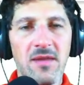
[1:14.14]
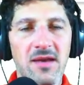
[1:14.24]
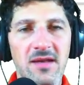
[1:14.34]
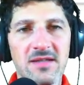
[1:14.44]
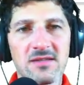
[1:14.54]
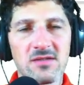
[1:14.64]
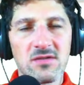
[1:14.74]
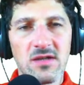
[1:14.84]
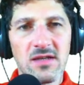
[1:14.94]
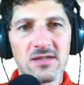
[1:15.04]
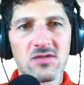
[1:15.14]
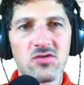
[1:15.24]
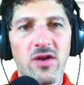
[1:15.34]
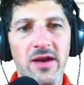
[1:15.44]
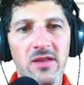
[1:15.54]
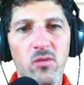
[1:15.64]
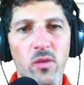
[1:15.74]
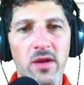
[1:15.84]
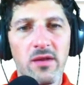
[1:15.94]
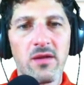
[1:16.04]
it is tracked
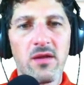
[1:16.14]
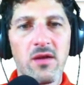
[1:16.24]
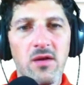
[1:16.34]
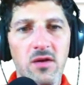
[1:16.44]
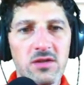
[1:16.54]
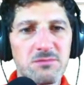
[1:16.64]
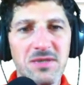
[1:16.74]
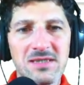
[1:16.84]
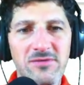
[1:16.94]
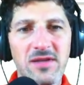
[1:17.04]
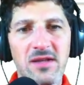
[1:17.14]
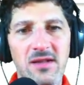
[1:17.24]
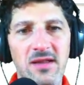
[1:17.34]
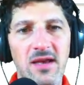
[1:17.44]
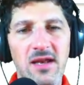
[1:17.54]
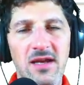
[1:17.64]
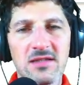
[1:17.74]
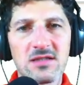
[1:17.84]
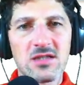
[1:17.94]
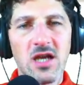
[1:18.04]
when a specific data
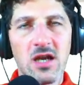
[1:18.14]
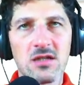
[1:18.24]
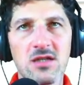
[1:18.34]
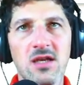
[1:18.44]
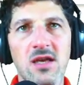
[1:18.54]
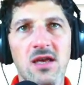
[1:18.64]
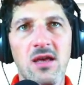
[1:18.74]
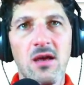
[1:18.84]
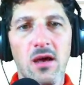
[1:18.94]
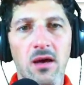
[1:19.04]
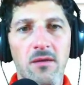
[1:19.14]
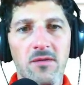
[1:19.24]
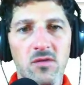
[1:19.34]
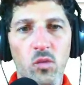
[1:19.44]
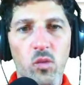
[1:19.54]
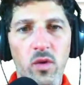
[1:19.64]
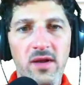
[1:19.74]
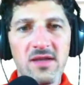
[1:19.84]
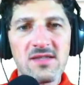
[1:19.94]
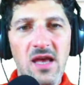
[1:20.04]
is changed. So when
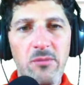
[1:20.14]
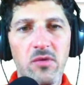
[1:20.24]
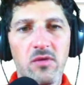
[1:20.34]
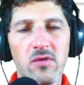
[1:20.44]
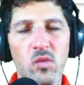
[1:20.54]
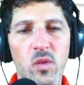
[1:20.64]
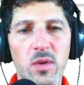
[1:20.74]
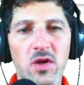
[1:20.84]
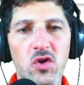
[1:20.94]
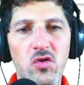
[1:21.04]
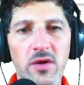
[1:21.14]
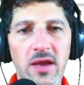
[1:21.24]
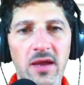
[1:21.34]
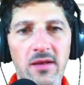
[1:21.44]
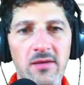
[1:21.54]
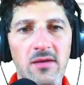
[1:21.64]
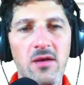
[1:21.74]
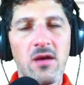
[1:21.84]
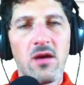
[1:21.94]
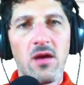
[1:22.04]
this happens, we will create
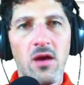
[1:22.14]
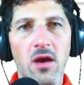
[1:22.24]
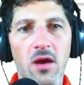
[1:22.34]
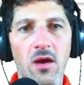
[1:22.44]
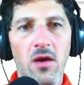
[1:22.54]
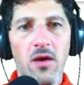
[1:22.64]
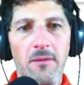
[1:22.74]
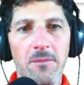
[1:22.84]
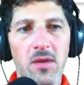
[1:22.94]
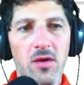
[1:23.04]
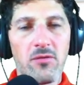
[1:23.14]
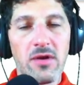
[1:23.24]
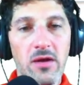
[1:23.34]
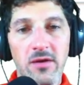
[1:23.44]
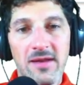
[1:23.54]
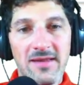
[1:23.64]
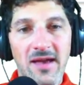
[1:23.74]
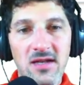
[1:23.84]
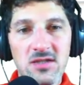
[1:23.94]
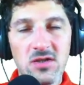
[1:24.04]
an
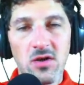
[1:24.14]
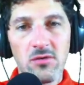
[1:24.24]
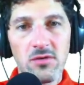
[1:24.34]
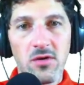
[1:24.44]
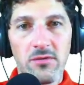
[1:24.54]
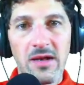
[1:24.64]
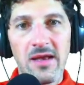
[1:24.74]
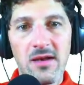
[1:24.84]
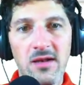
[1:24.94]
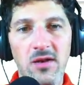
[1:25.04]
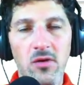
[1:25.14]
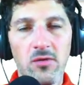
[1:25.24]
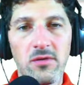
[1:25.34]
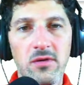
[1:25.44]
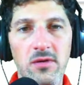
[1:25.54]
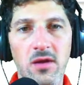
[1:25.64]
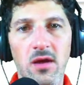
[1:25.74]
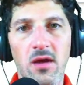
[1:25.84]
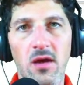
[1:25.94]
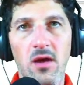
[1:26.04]
attached node or related node
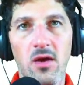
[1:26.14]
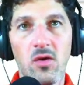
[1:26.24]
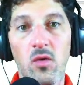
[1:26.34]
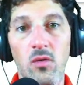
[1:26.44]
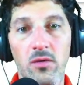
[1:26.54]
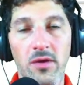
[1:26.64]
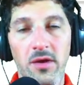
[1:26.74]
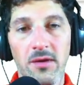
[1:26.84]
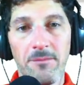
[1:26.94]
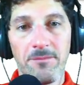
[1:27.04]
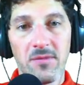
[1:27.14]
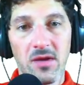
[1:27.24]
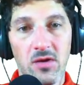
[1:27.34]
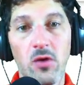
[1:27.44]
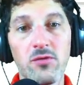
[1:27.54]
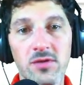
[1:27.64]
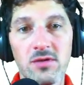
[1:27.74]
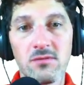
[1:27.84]
called note